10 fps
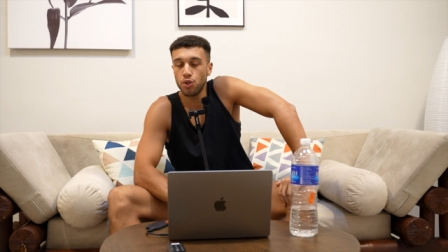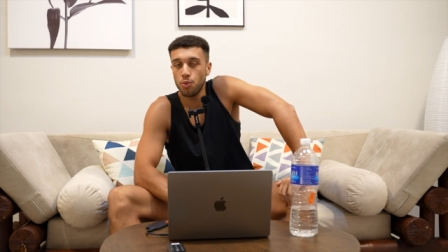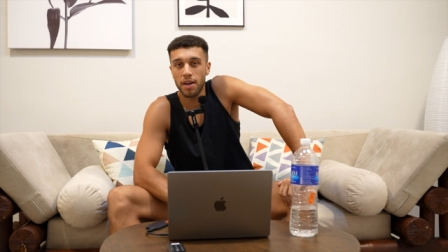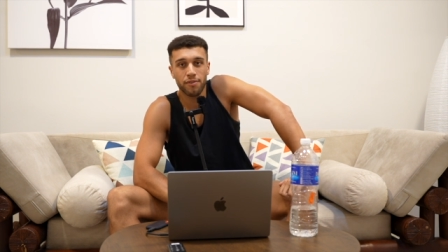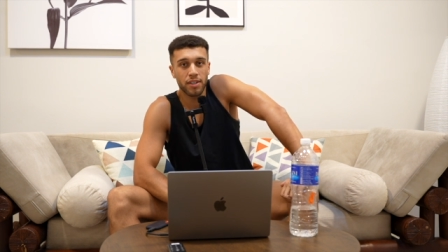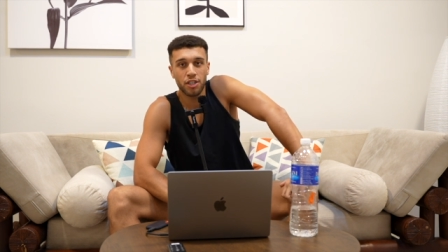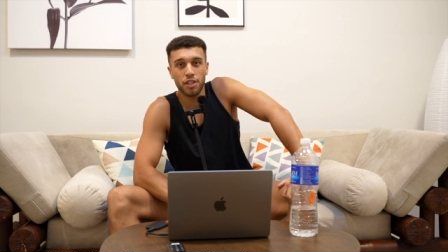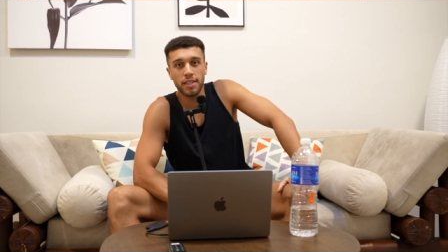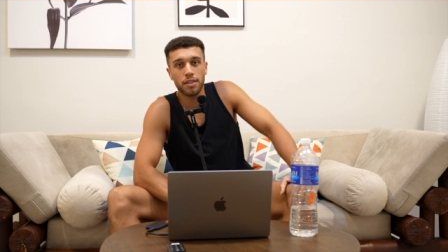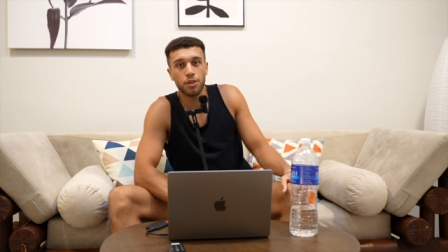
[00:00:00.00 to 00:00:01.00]
do whatever it is you
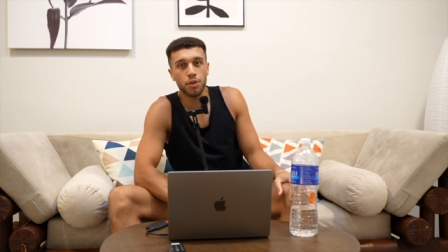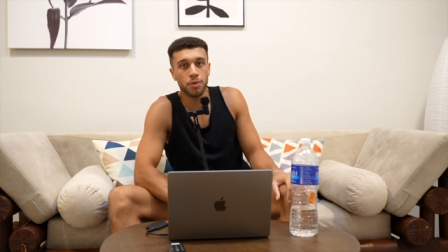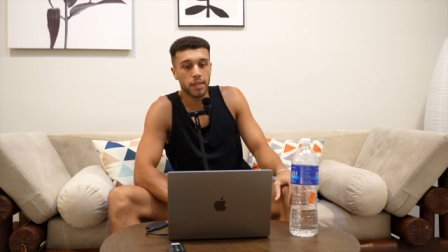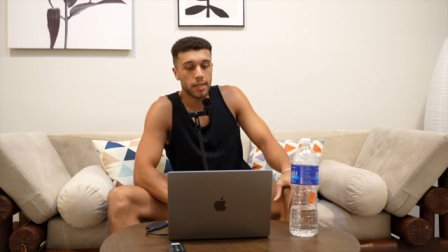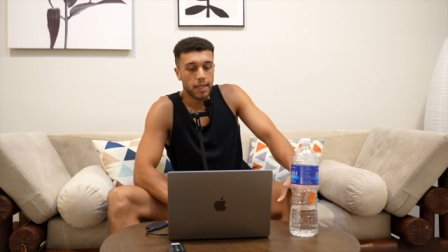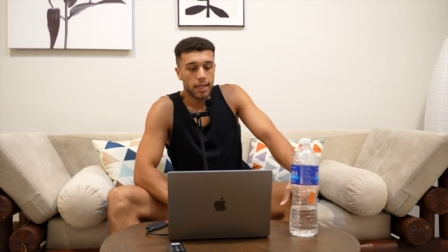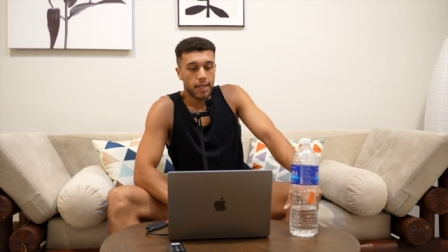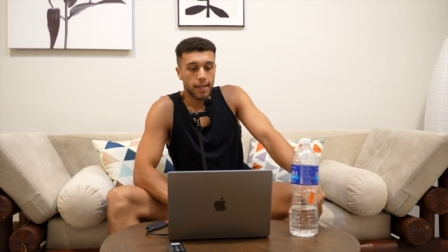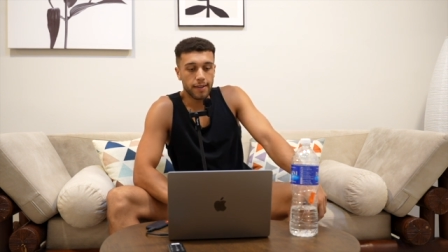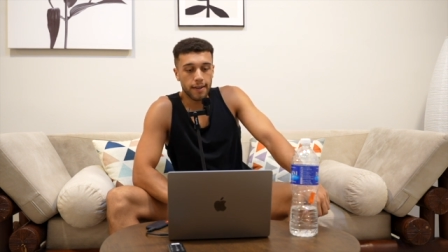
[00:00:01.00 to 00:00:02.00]
need to do.
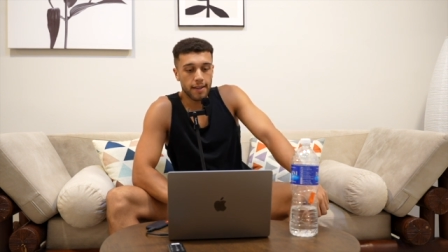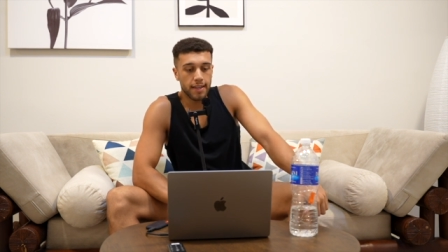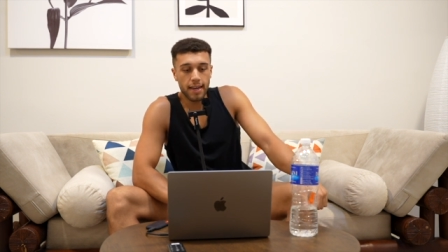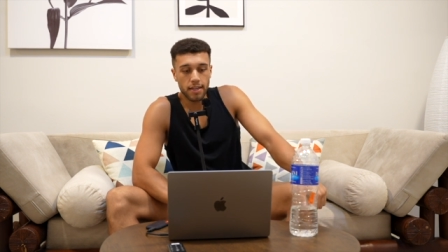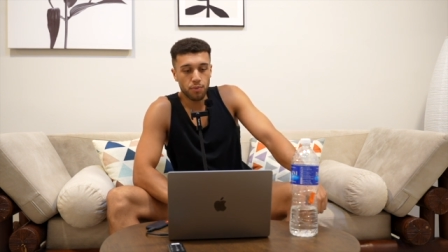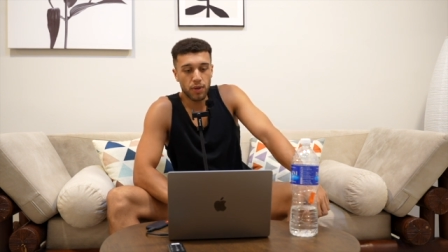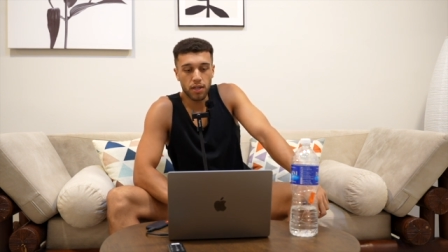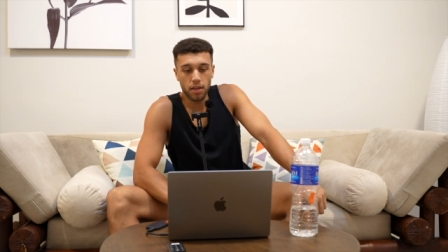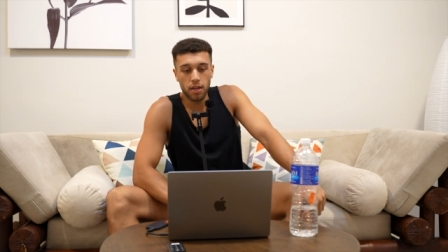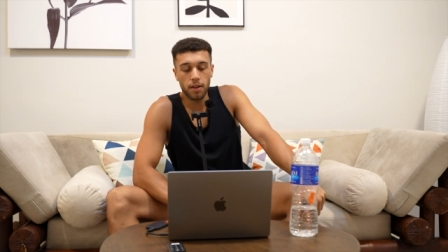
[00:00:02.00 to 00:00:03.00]
And uh, yeah, we're
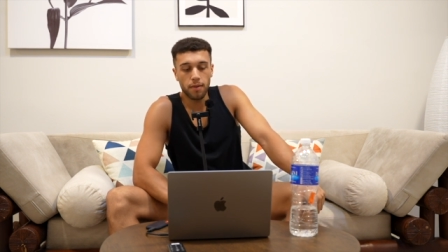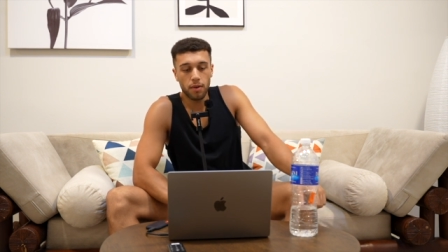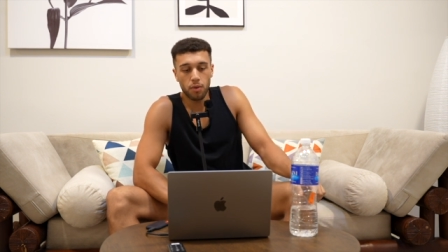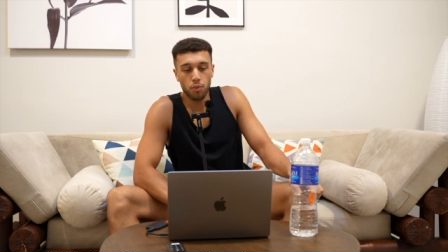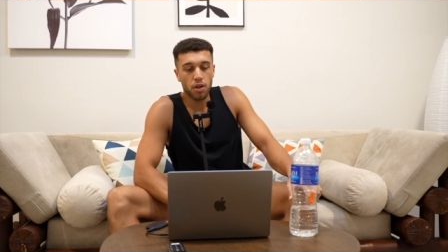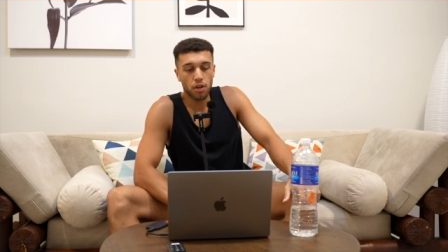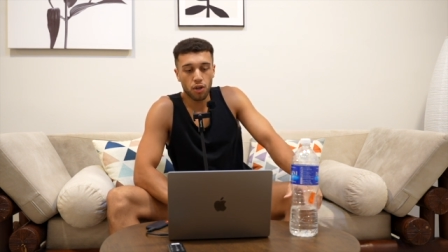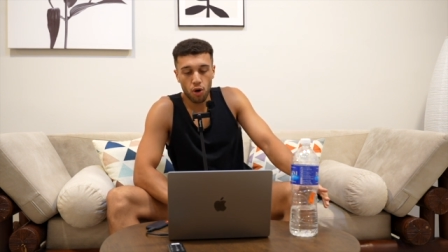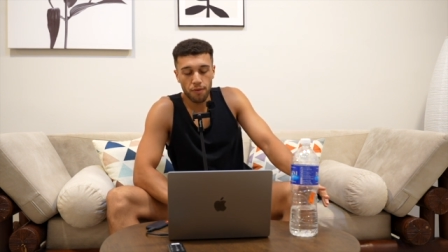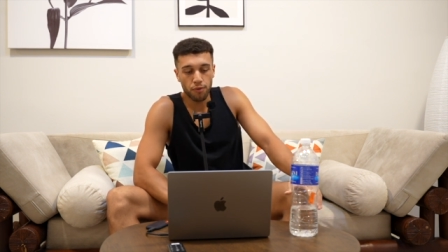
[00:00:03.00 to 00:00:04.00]
gonna we're gonna
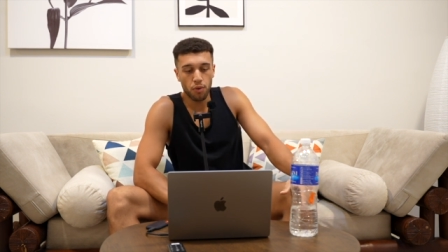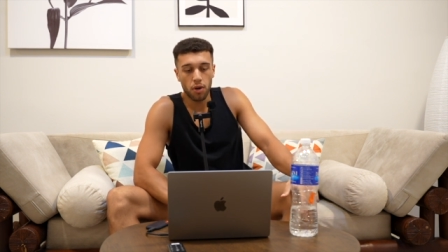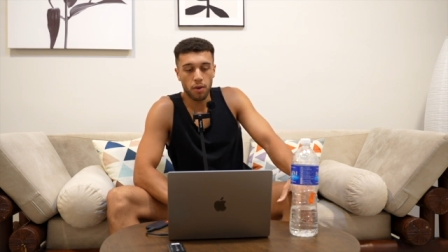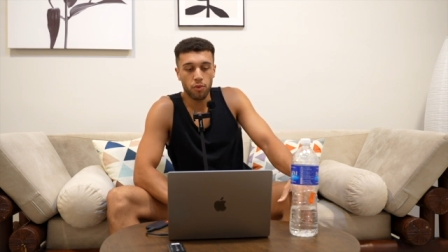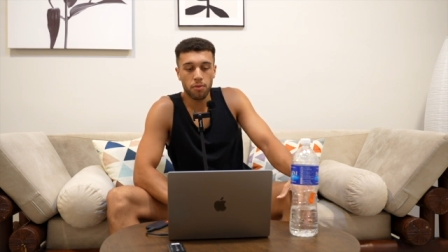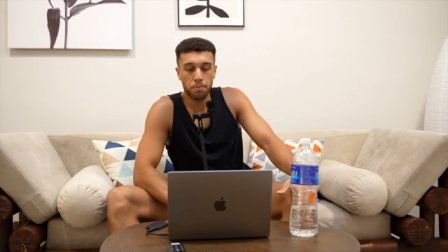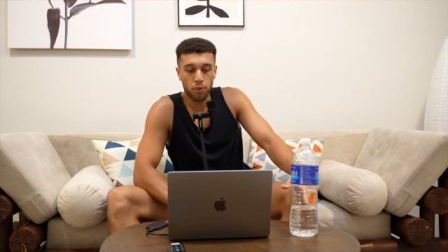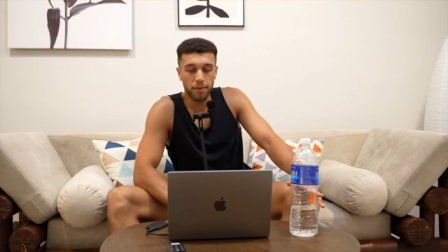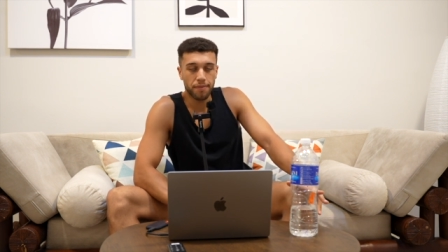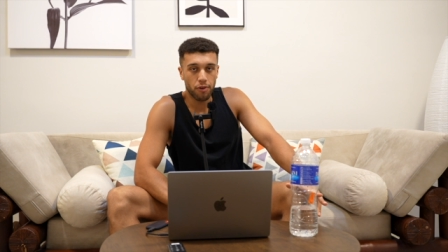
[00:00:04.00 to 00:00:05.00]
go through like we're on
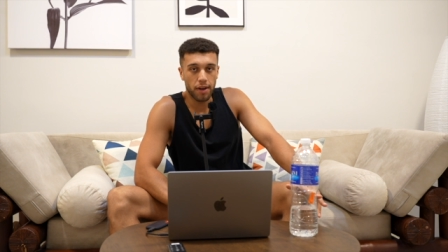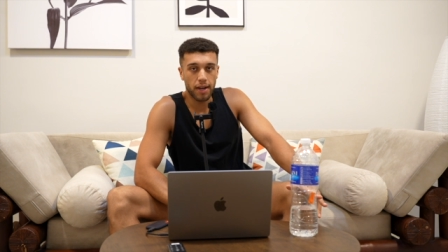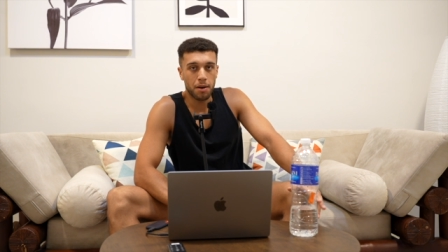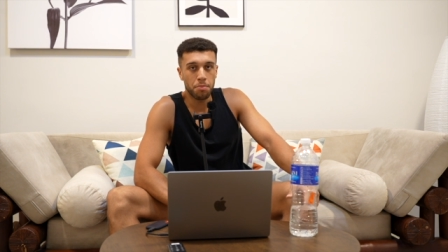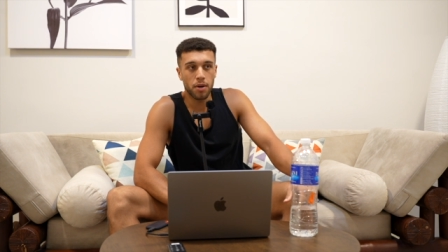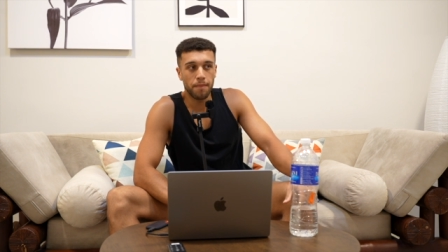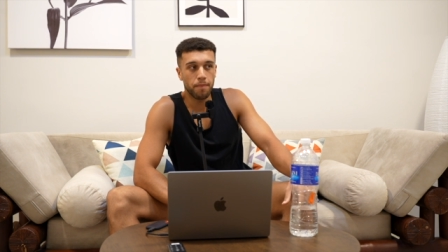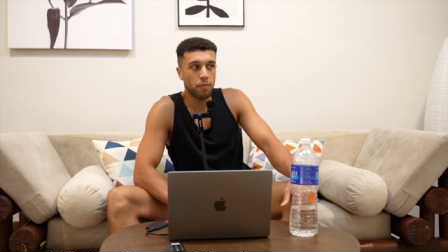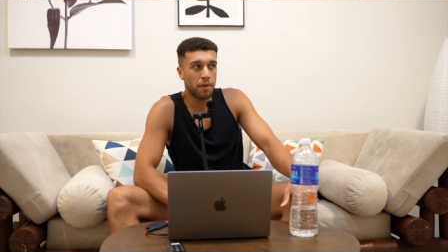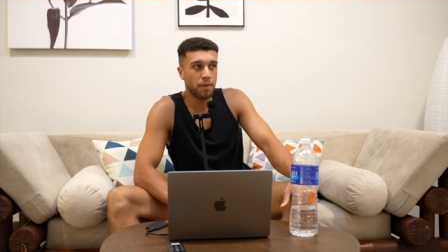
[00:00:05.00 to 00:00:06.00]
point three now, but
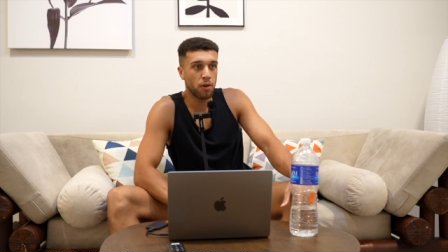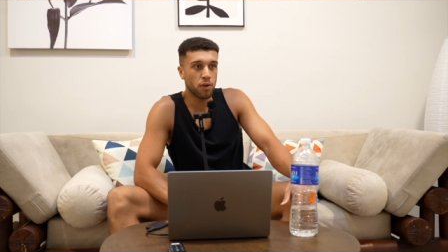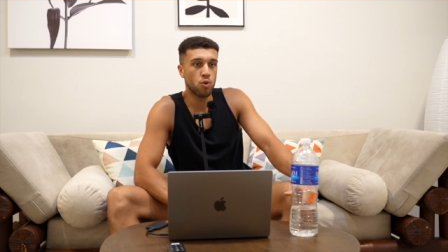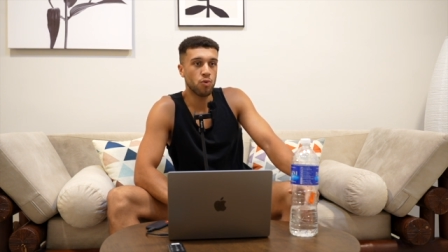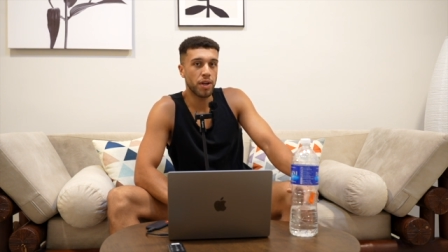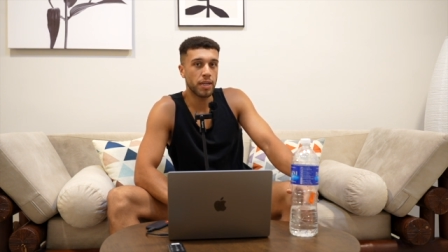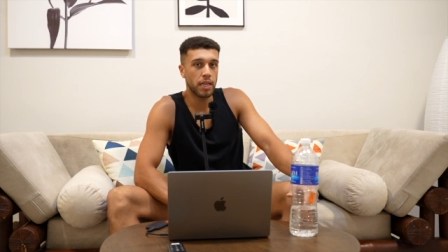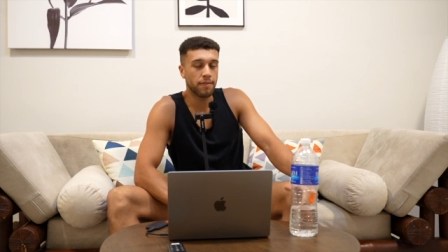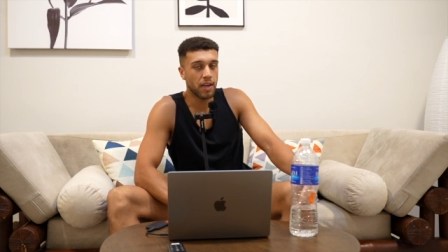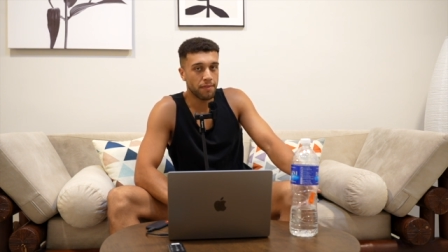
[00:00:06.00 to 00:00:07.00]
I feel like already
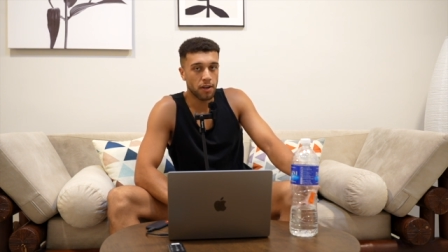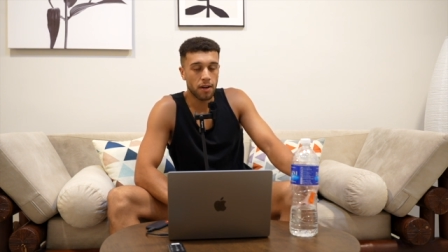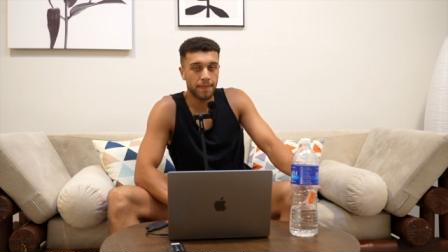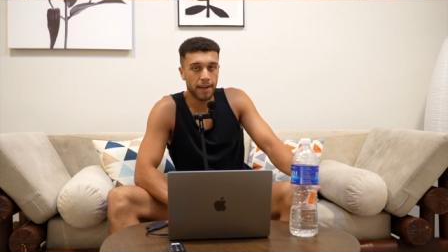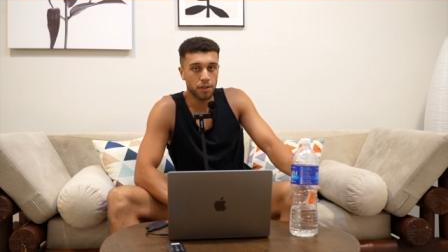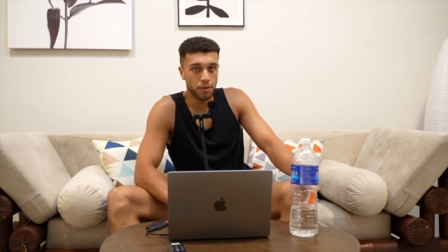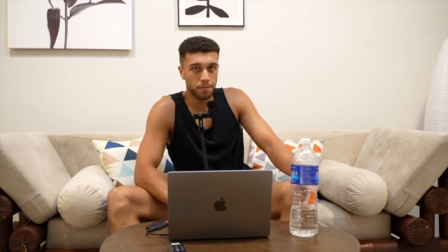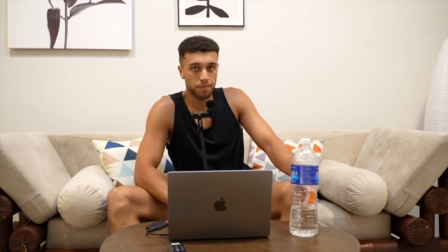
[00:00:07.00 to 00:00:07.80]
I've gave a lot of value.